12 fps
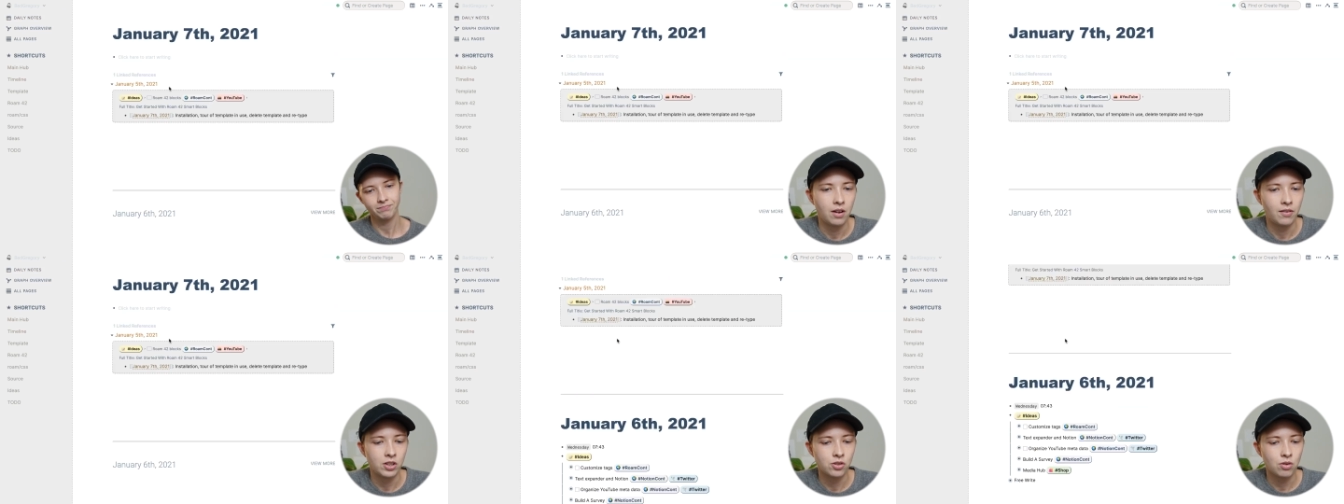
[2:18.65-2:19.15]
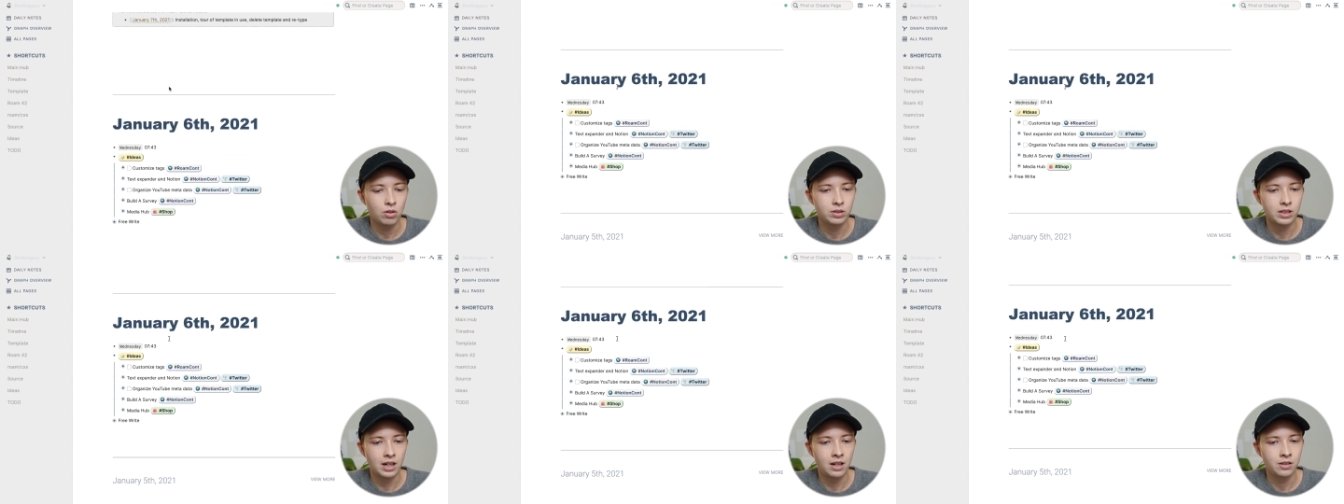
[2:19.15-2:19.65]
if I scroll
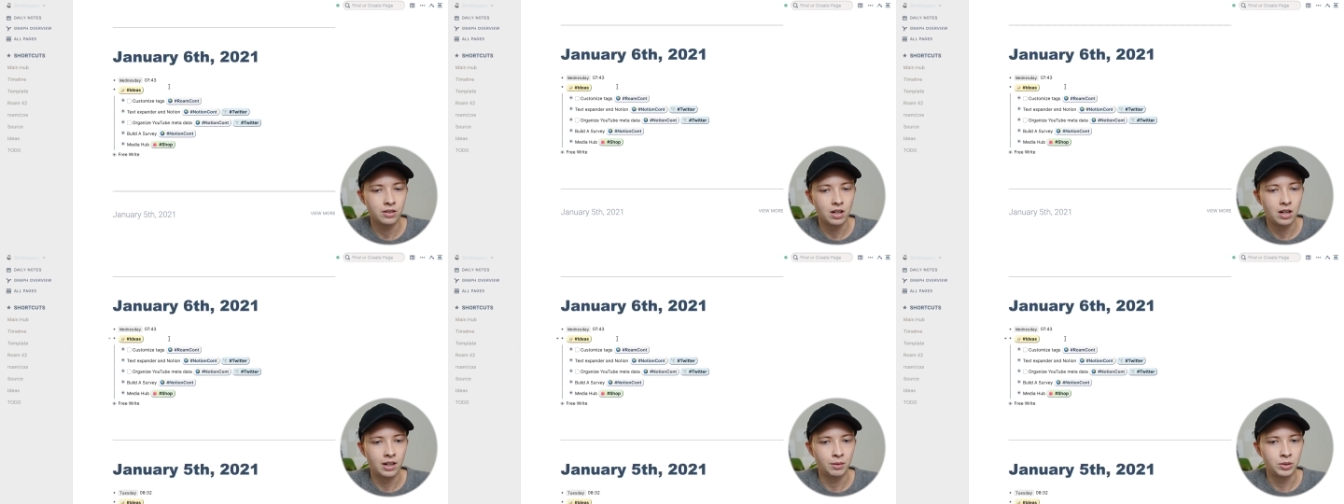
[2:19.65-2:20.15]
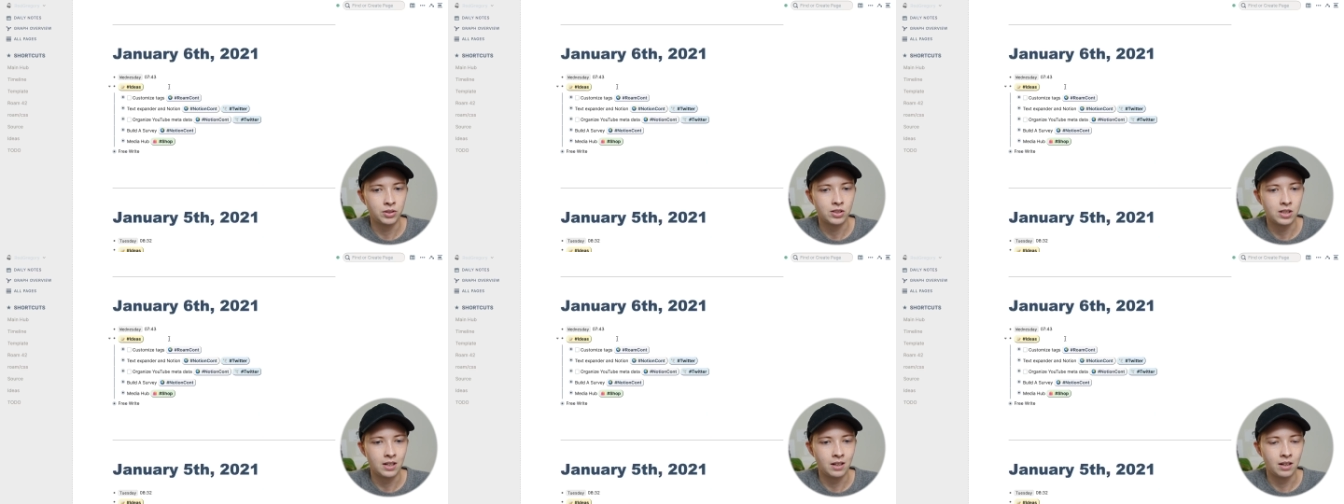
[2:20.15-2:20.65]
down, I will
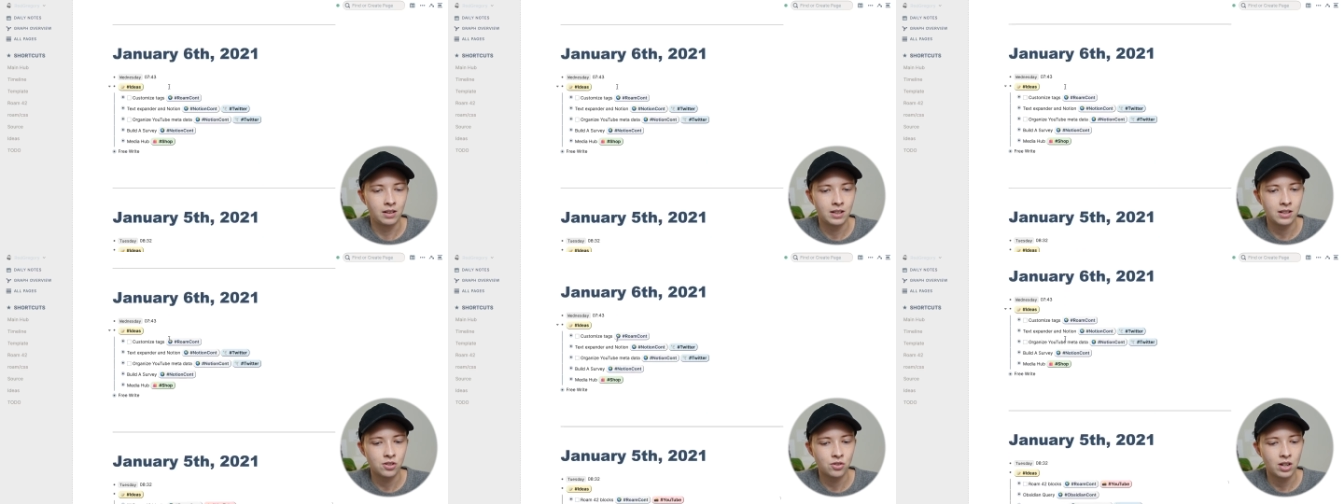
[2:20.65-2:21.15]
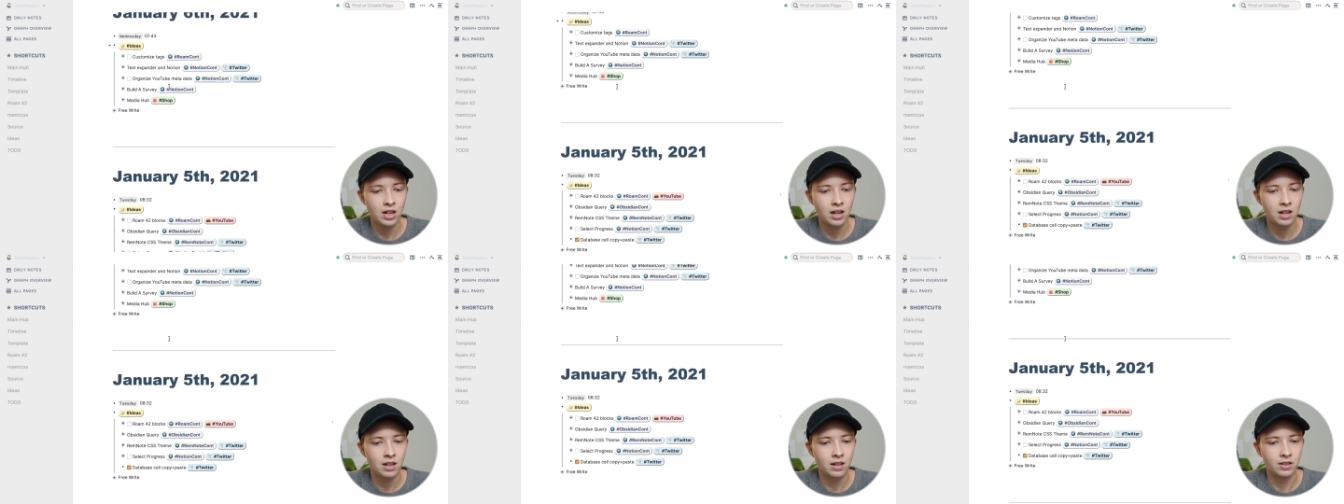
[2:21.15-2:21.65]
see
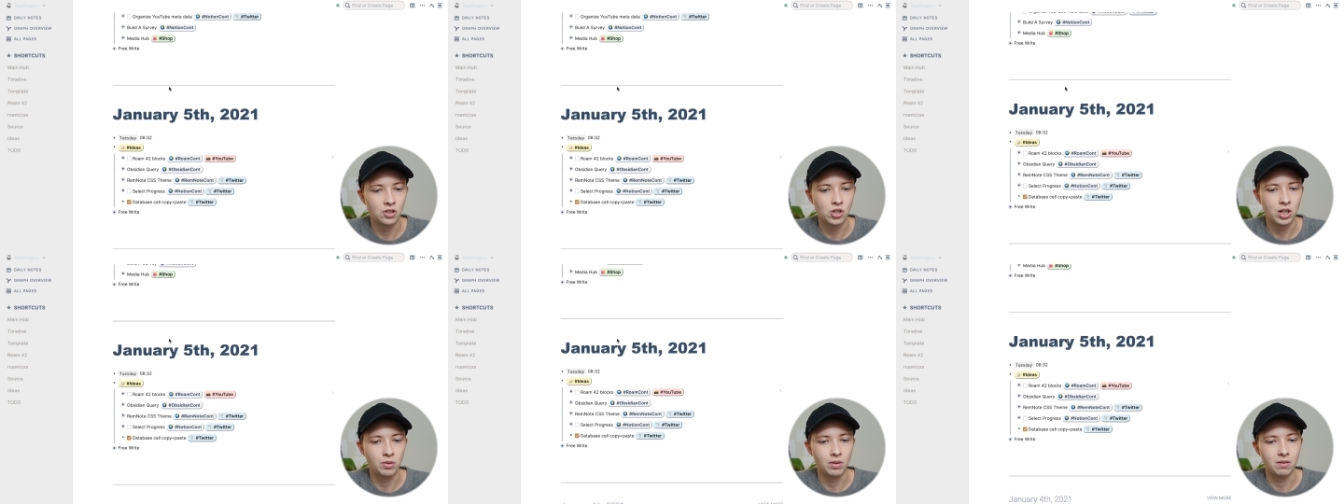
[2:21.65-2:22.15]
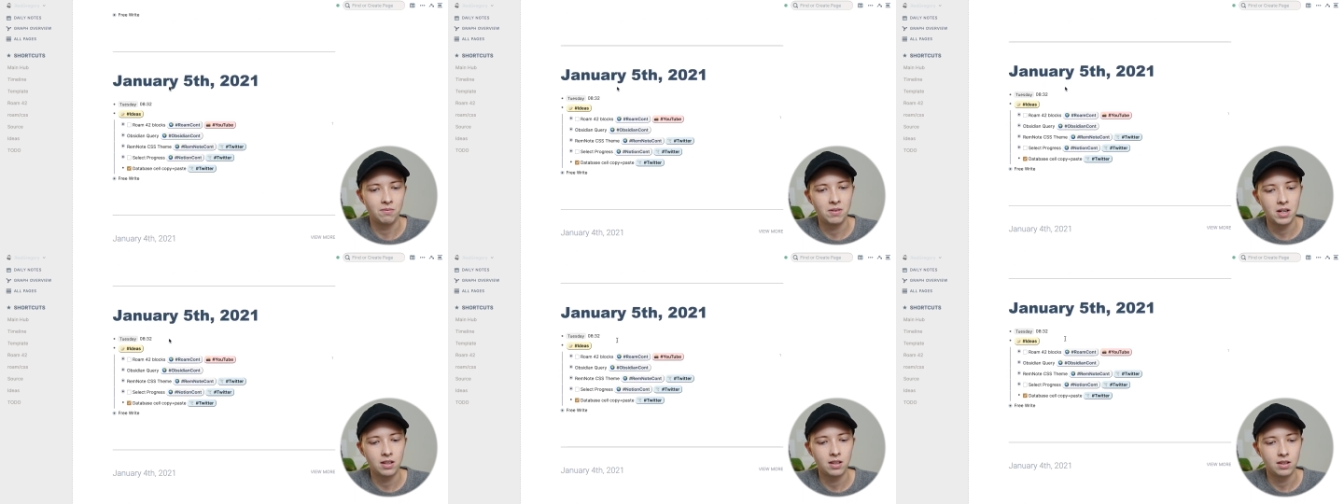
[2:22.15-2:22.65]
yesterday and then January
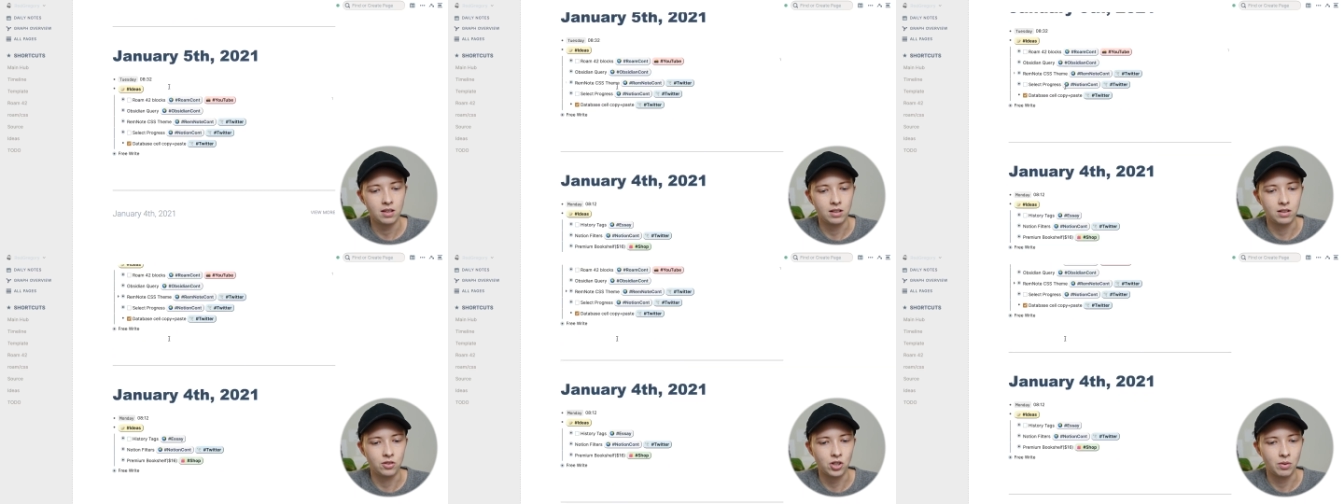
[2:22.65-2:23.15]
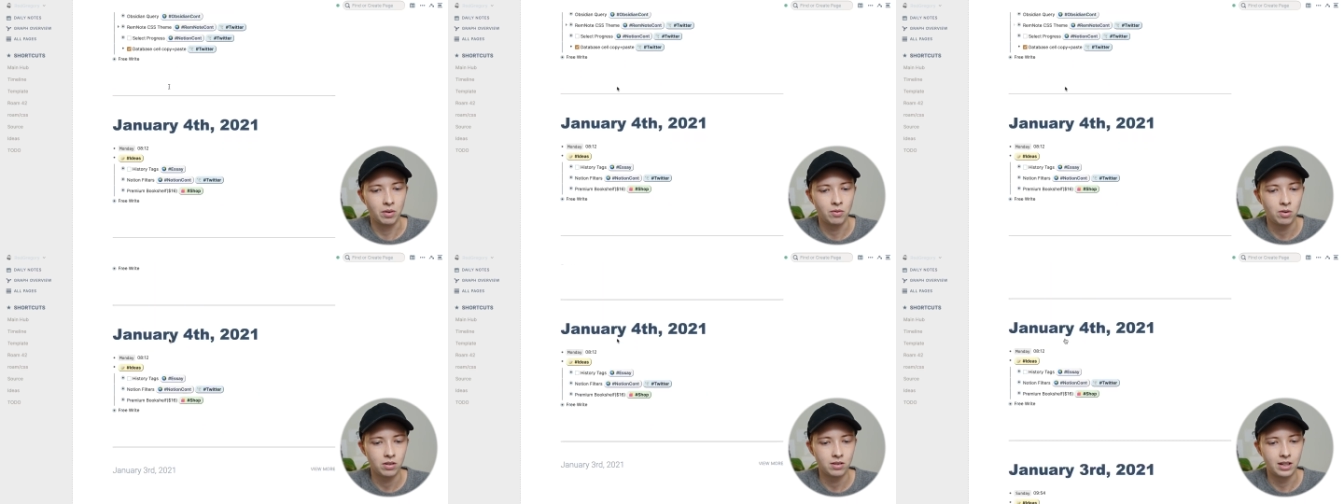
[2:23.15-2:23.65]
5th and January
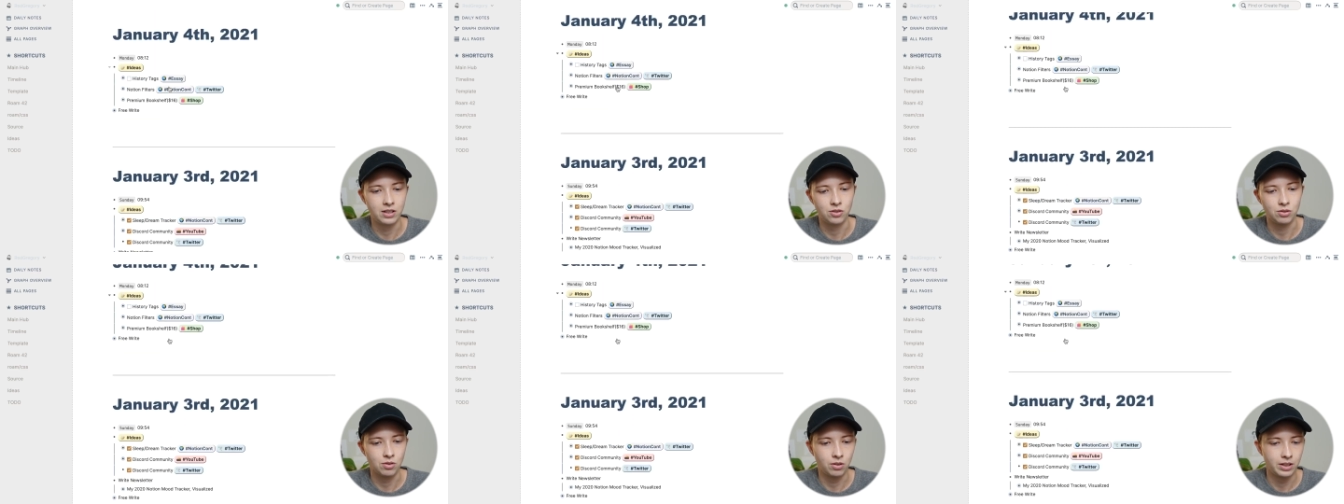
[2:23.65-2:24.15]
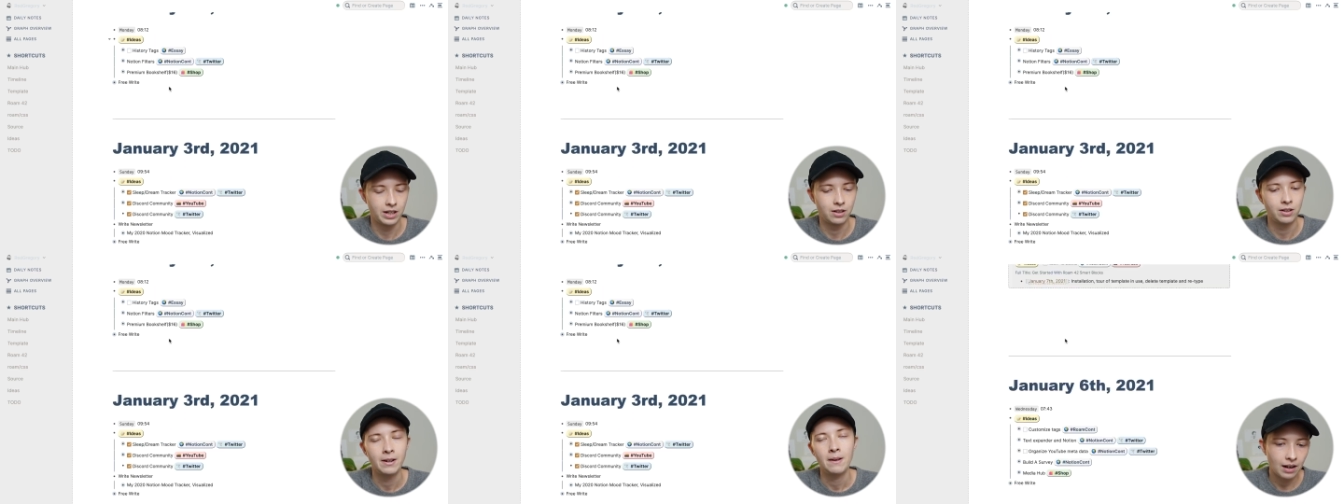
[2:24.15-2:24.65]
4th as you scroll down.